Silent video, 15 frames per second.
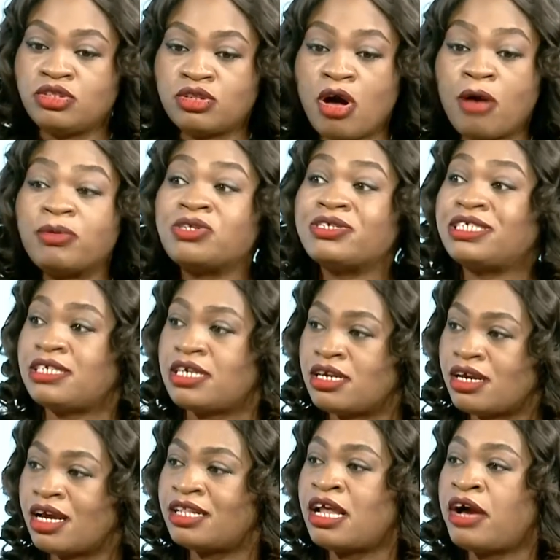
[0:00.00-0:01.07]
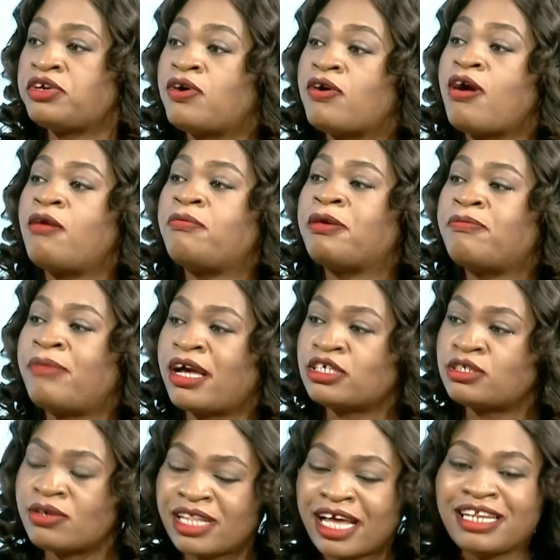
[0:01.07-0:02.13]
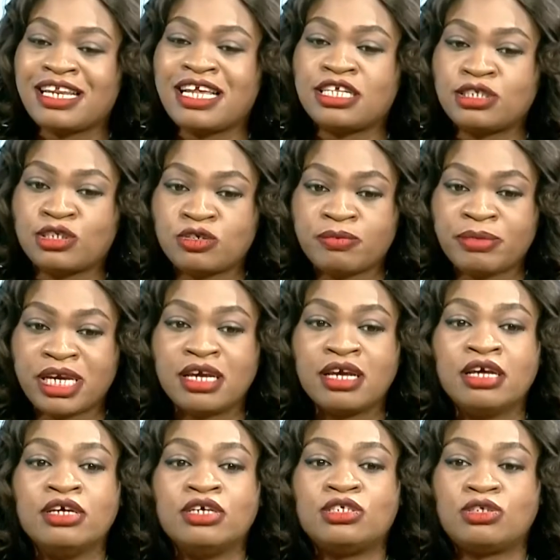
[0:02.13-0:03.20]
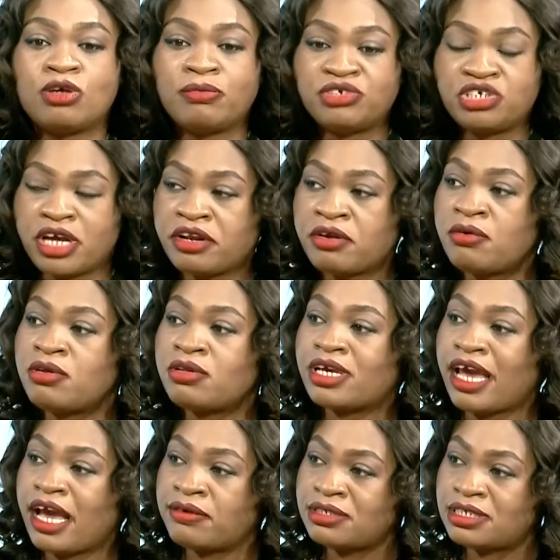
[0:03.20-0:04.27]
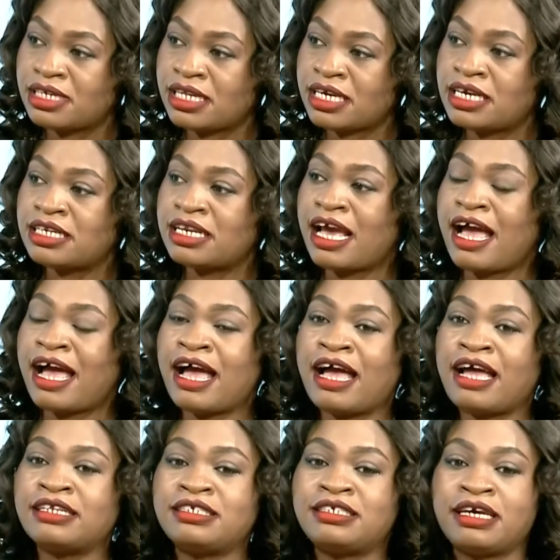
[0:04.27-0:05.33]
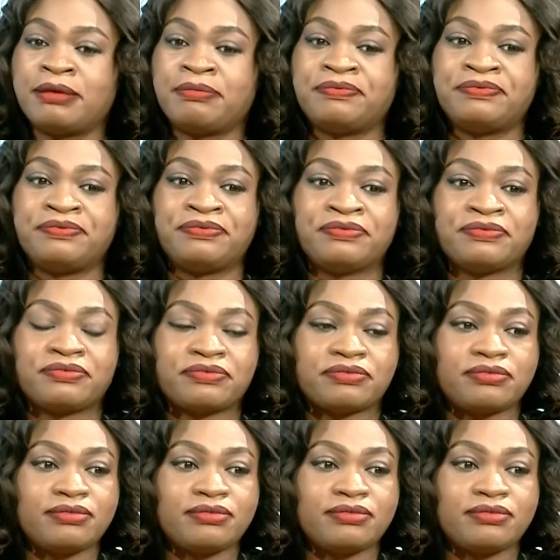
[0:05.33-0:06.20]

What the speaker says: normalcy and now you're coming back. So there needs to be some general counseling and